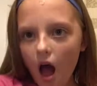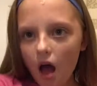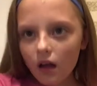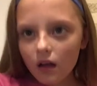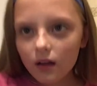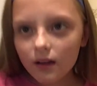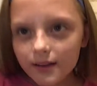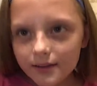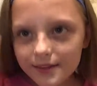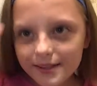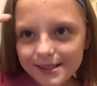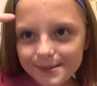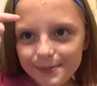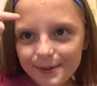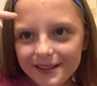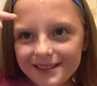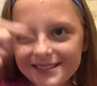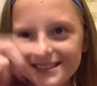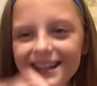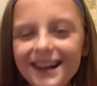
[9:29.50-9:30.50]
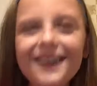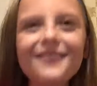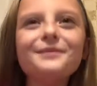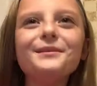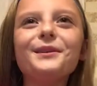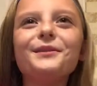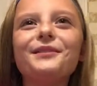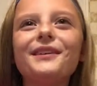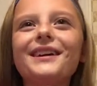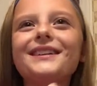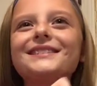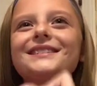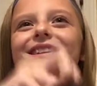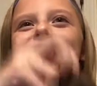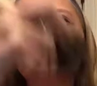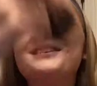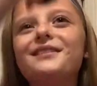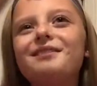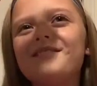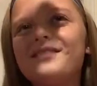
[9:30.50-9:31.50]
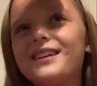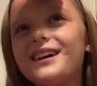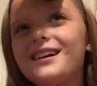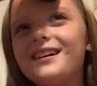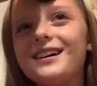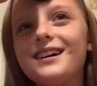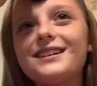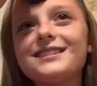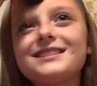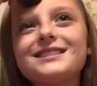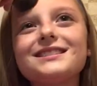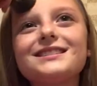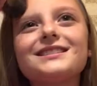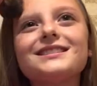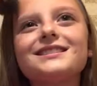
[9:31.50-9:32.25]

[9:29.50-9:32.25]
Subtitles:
Why is this big down on my face? Oh my gosh.